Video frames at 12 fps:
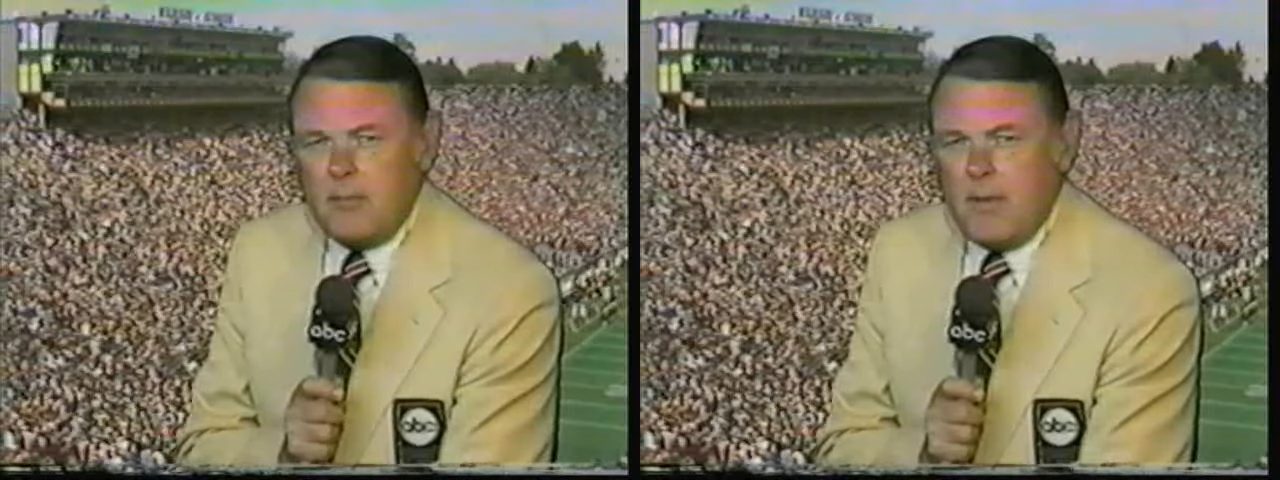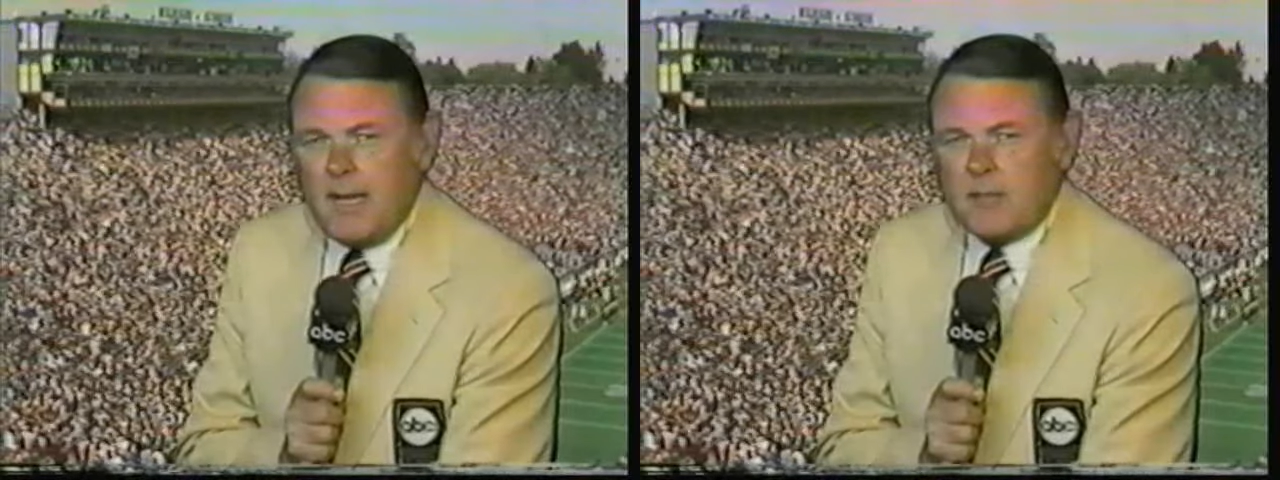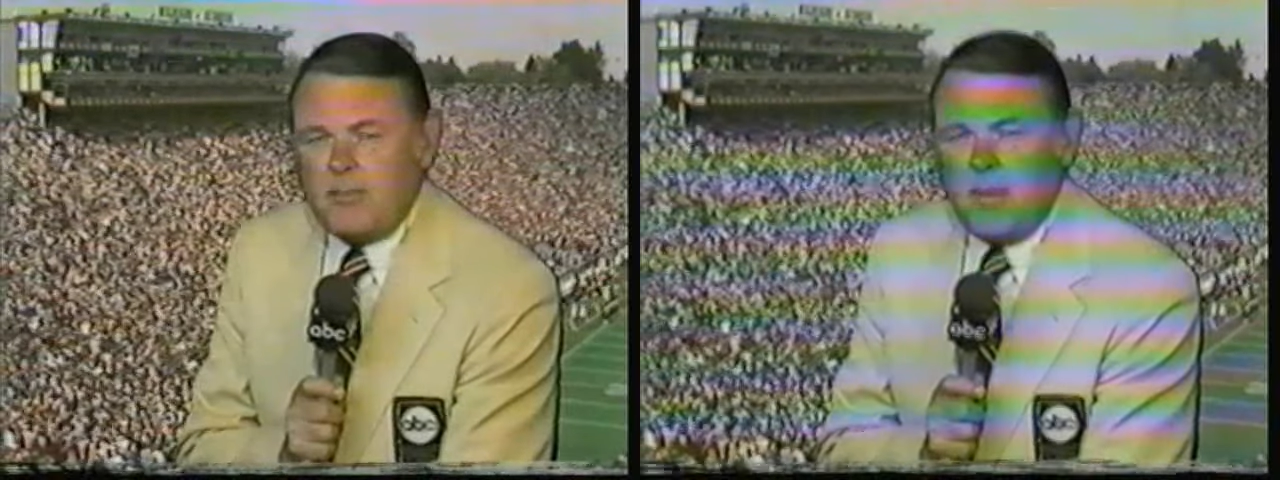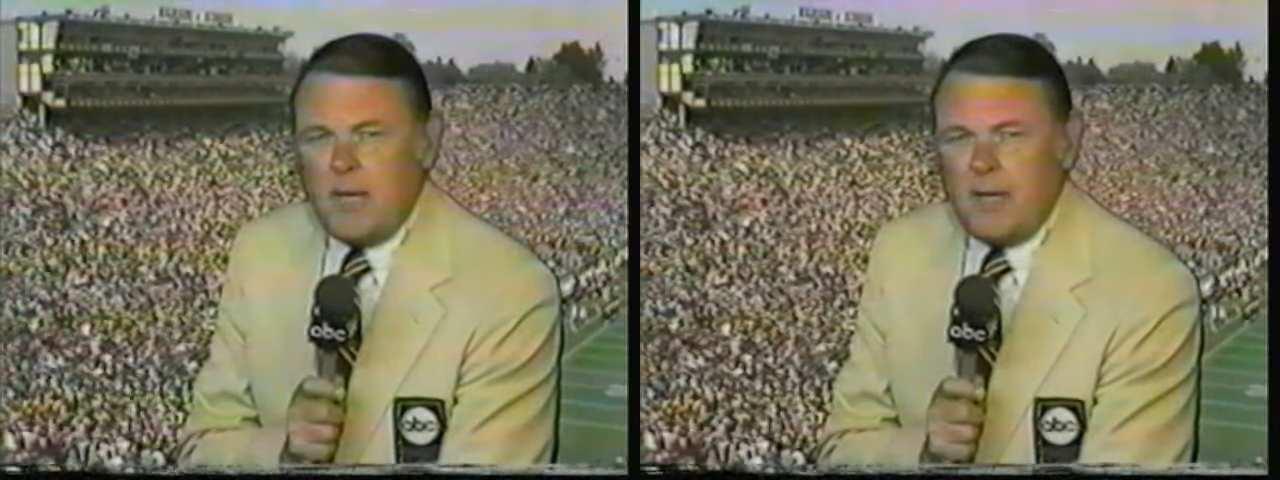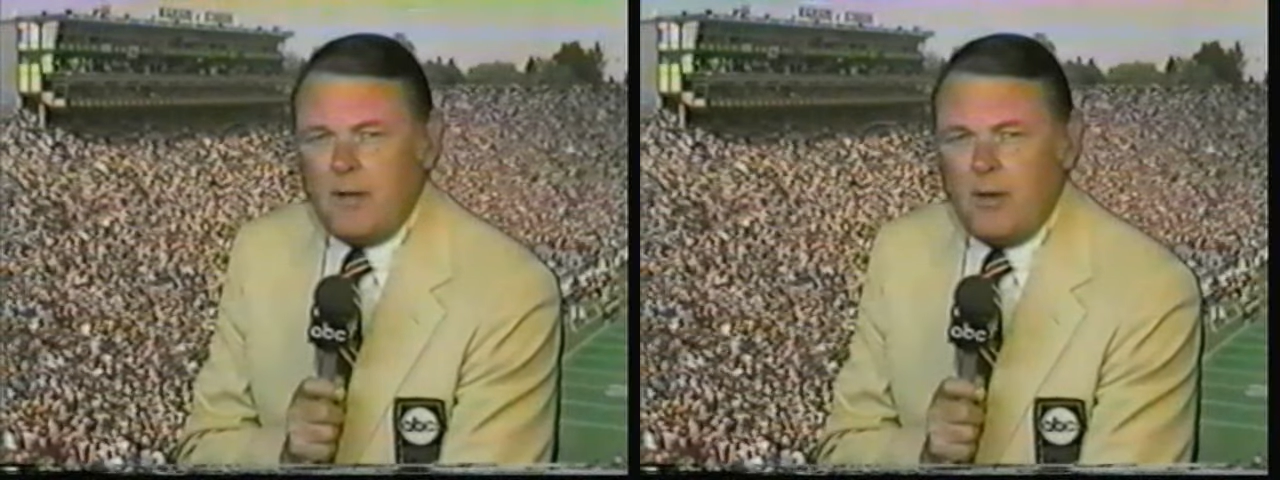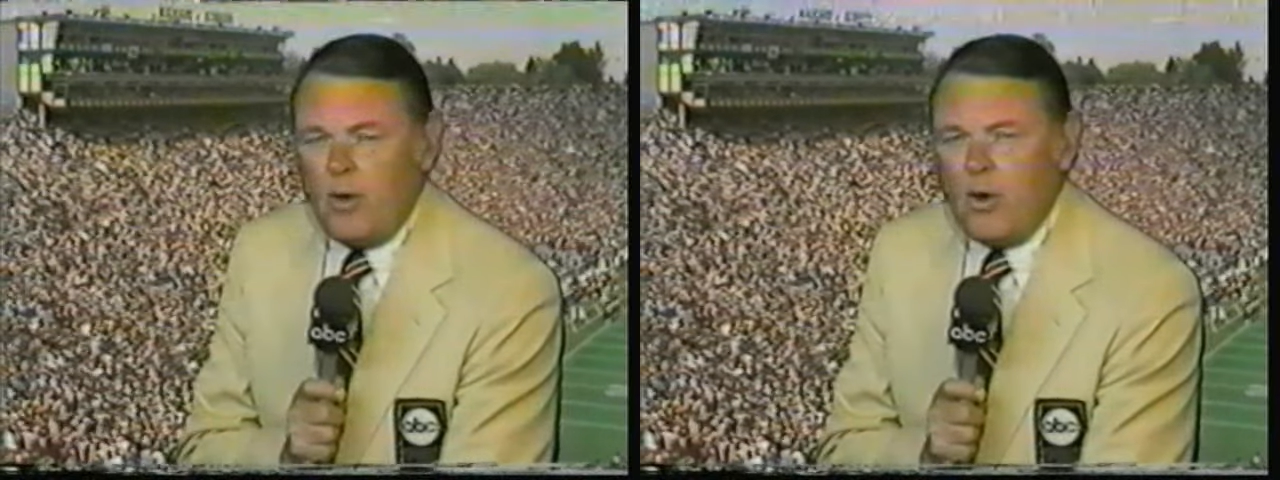backed
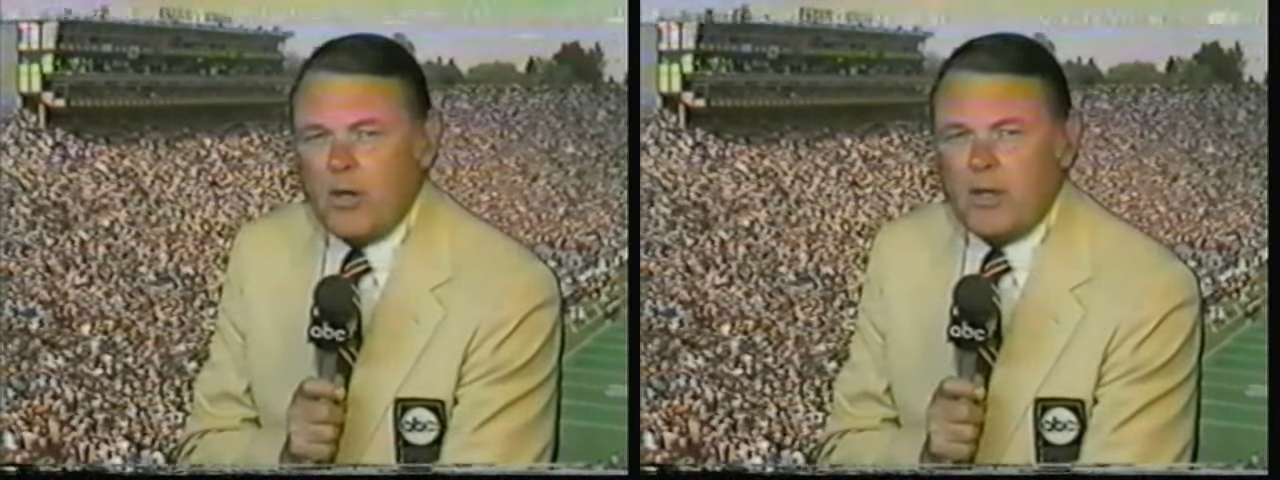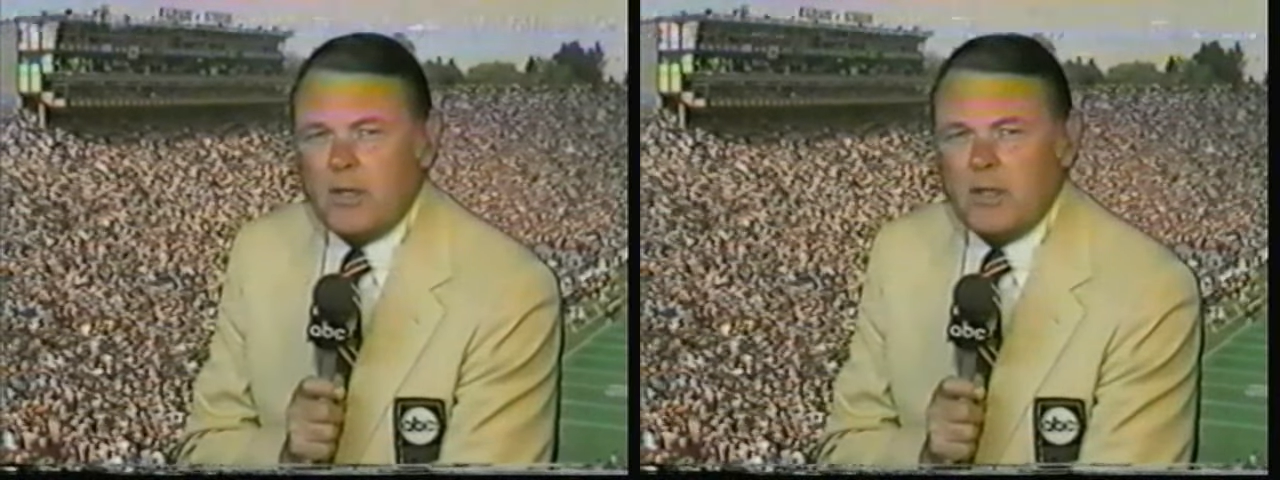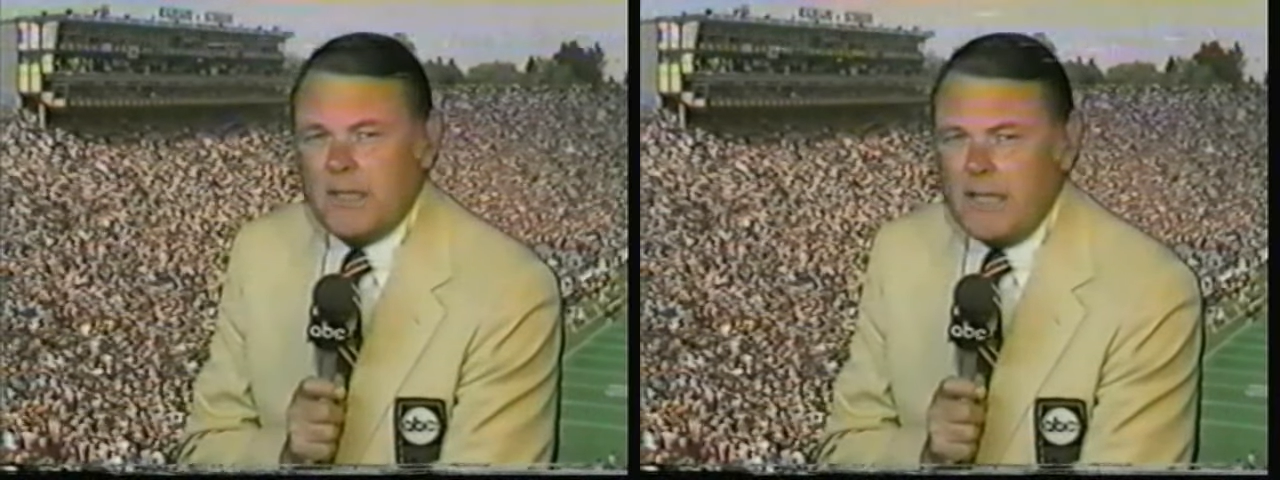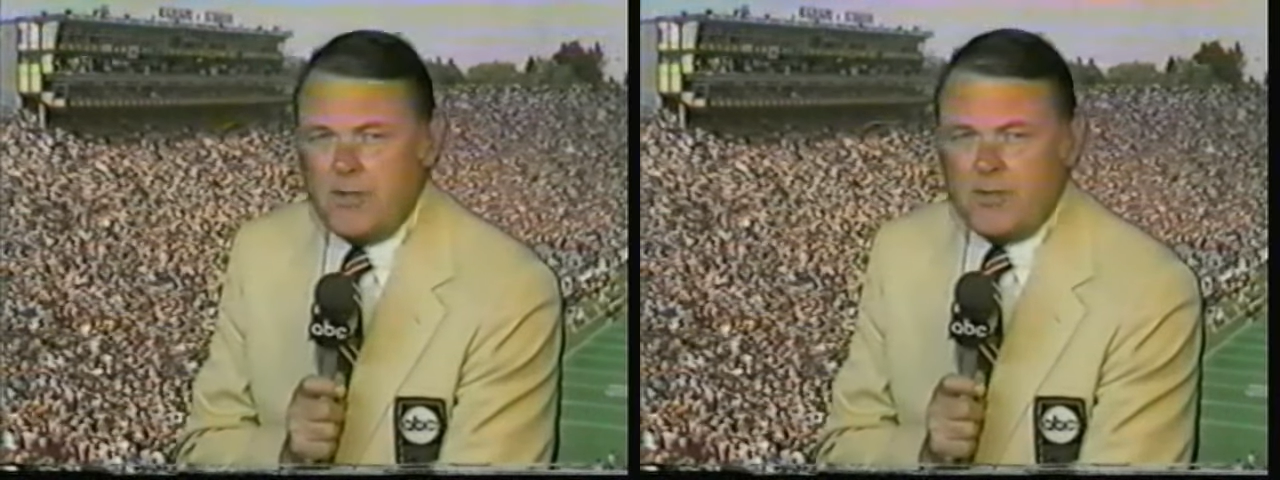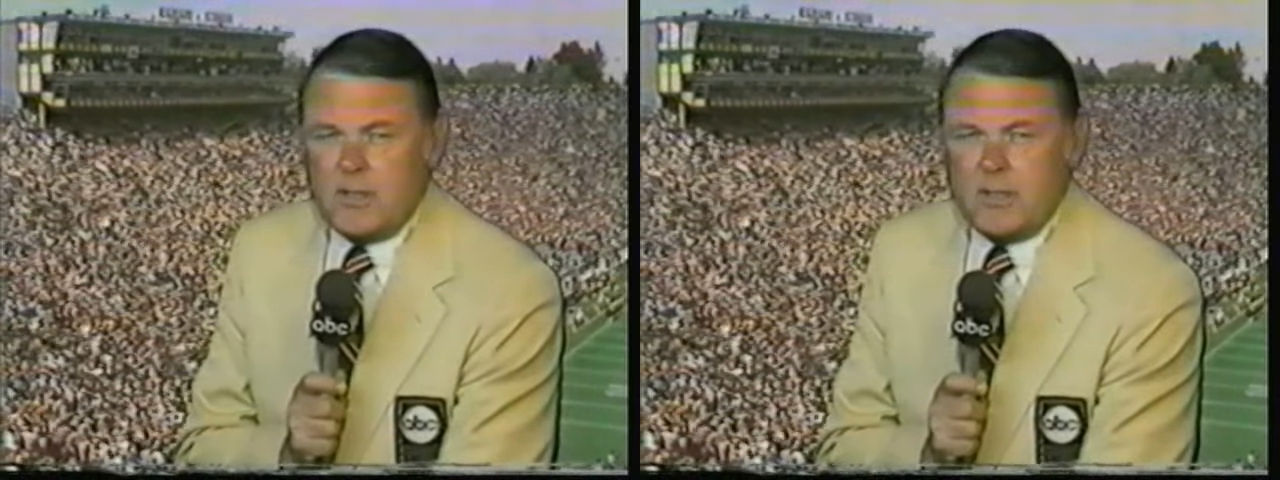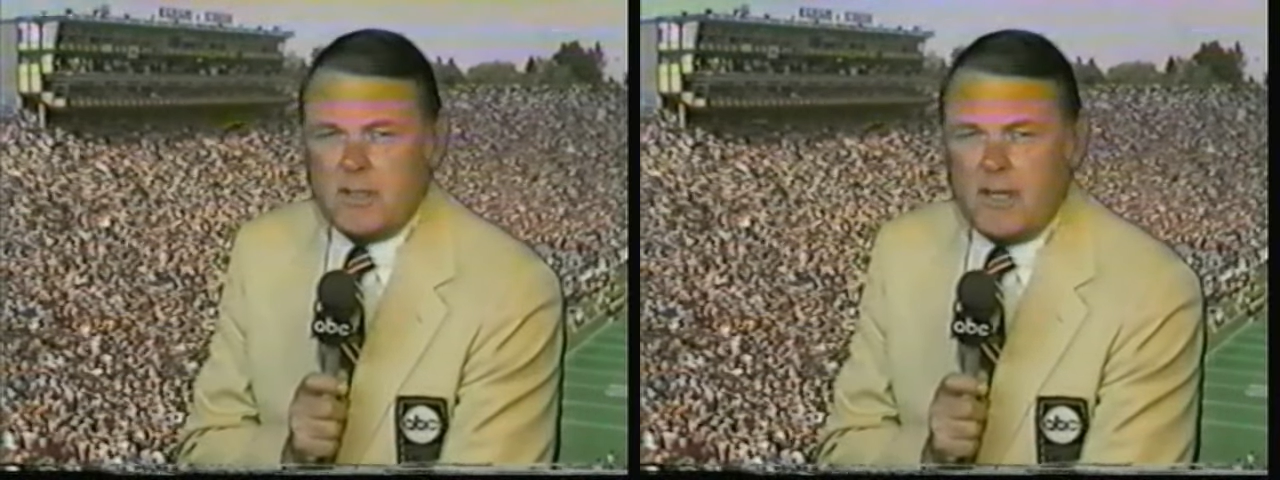by loyal
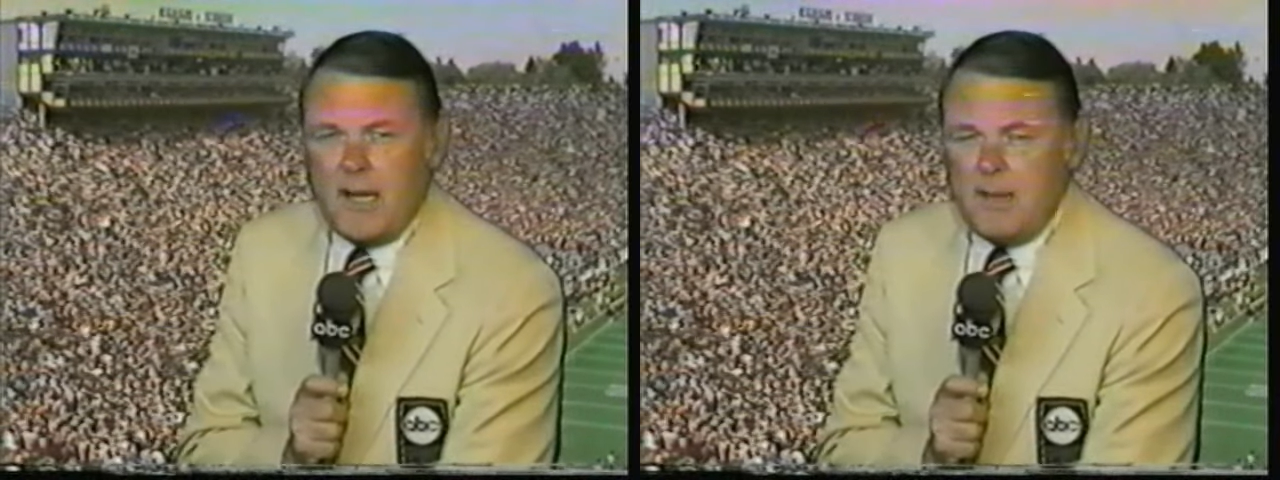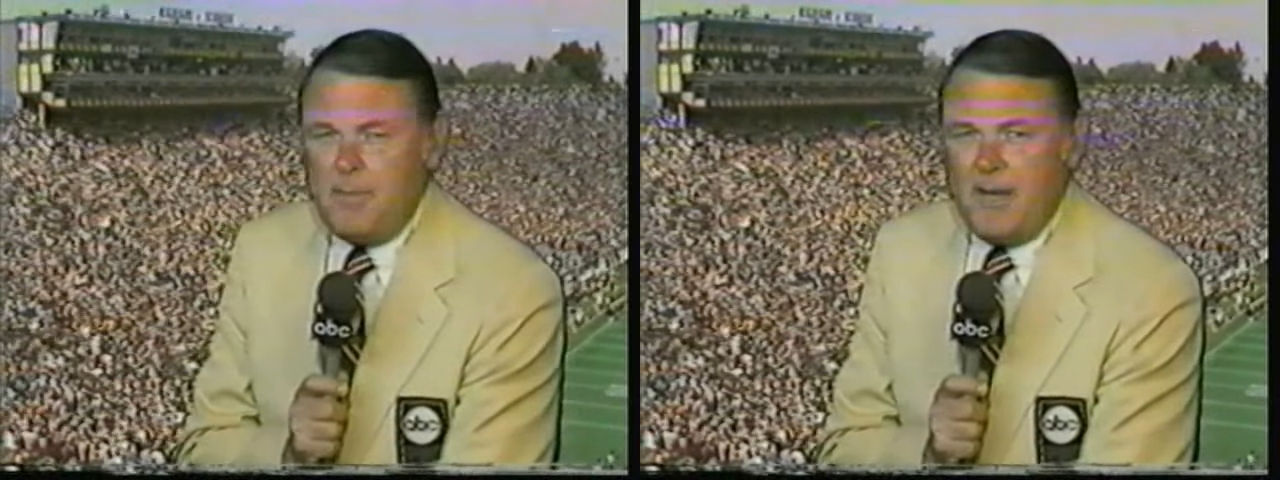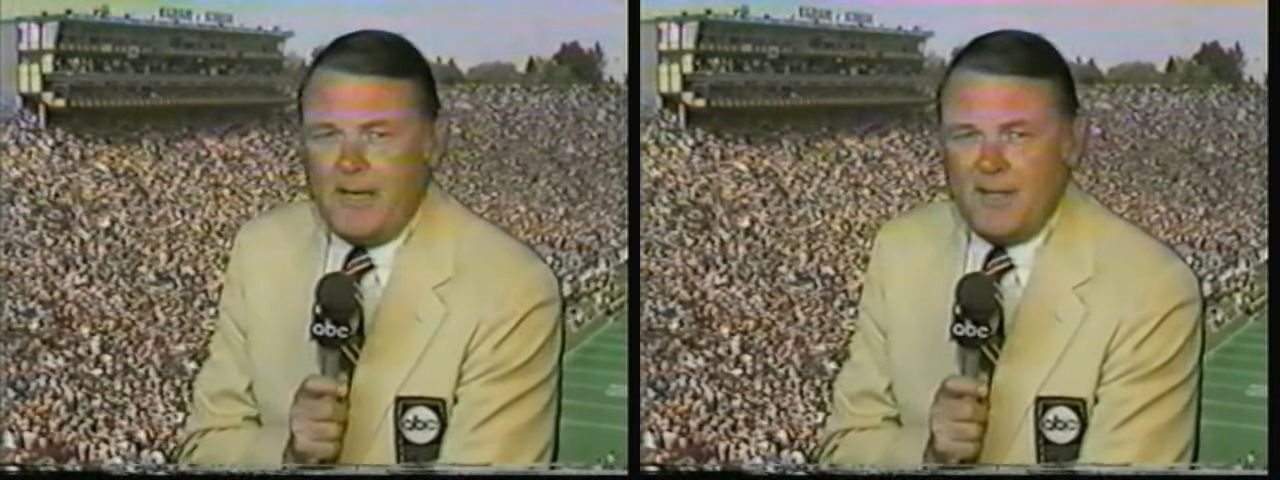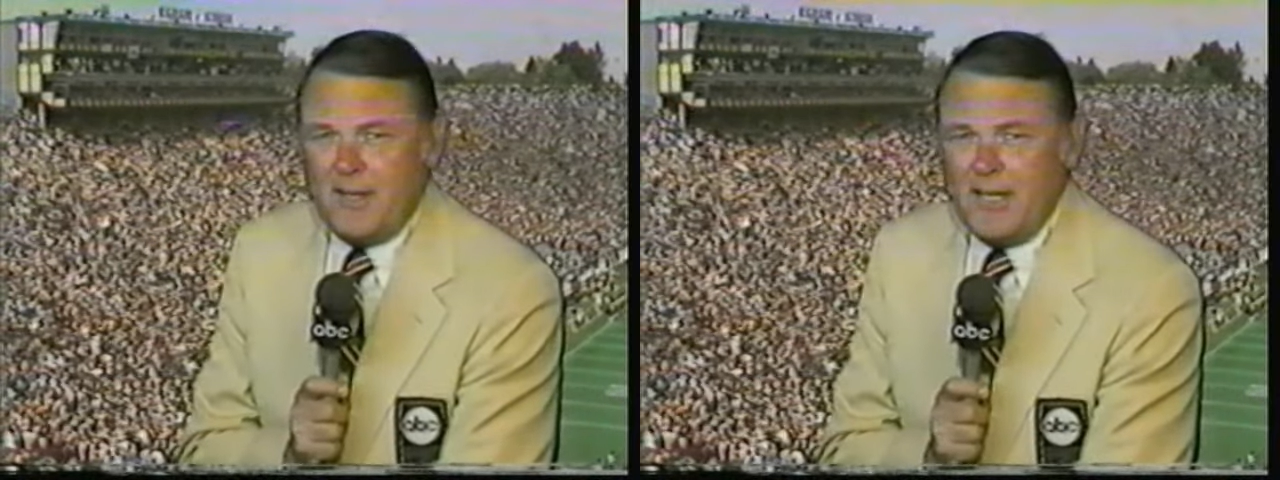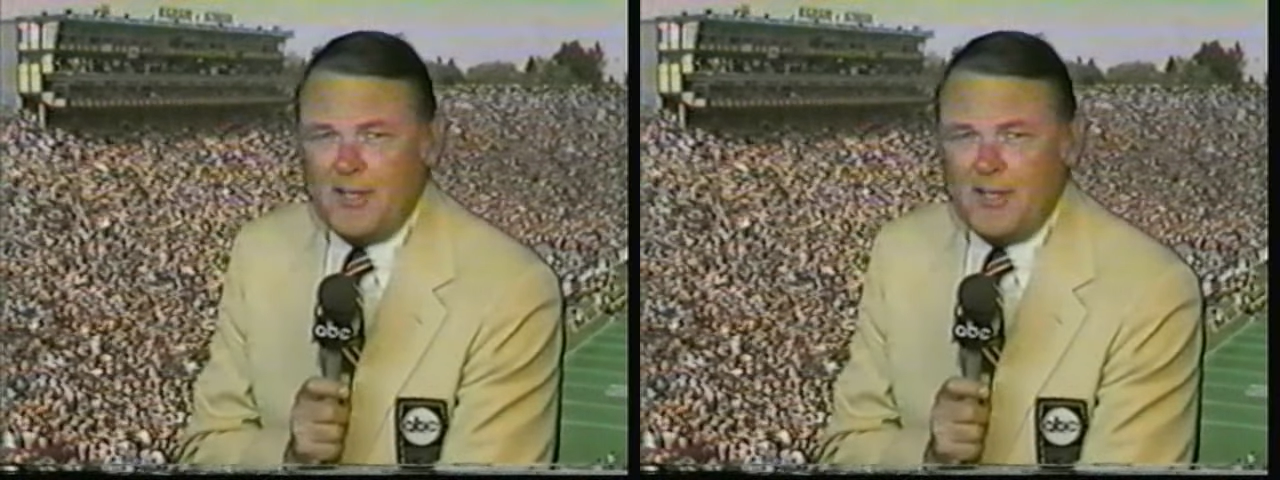legions, and I mean